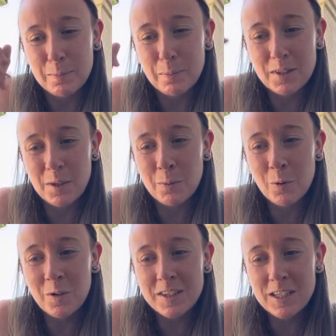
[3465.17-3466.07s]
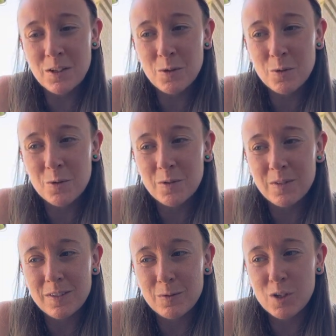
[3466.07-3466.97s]
But the more that you
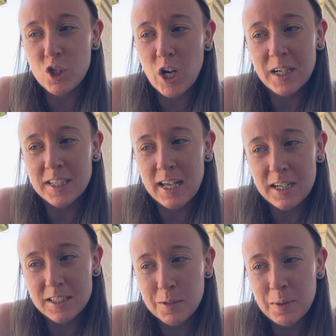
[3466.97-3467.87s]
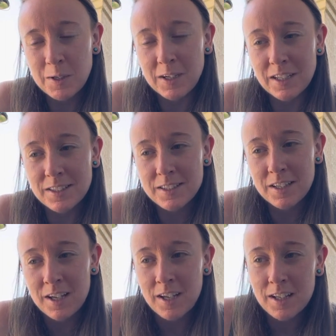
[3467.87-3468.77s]
reject that experience,
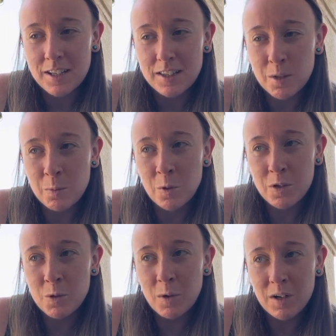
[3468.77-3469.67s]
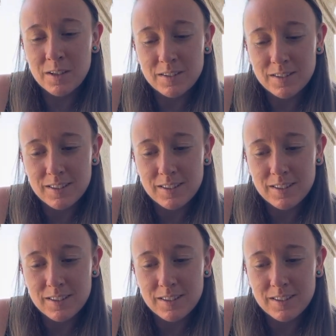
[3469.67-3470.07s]
the more you are